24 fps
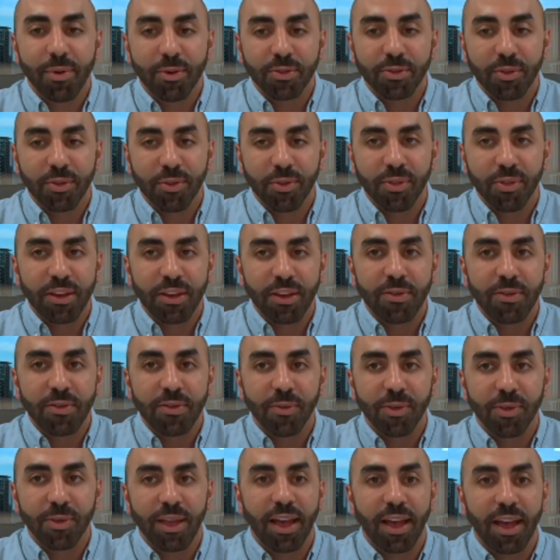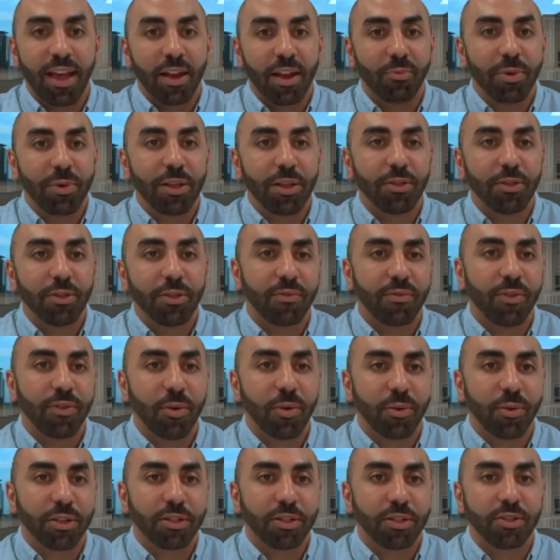So thank you for that. And we look
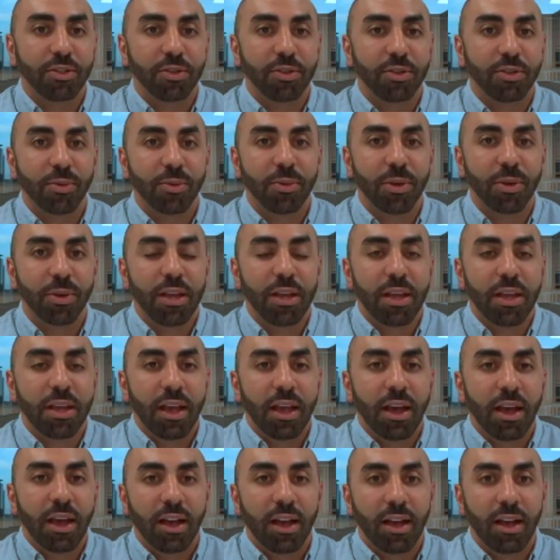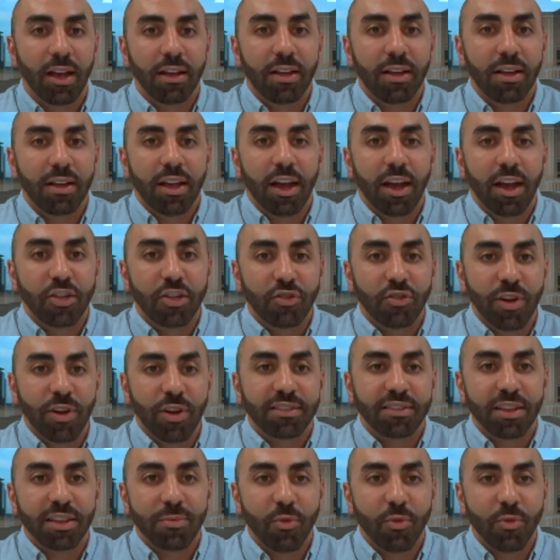forward to
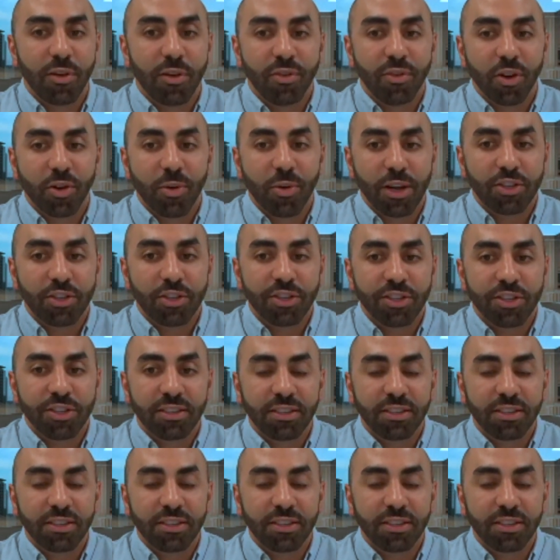addressing more of your questions.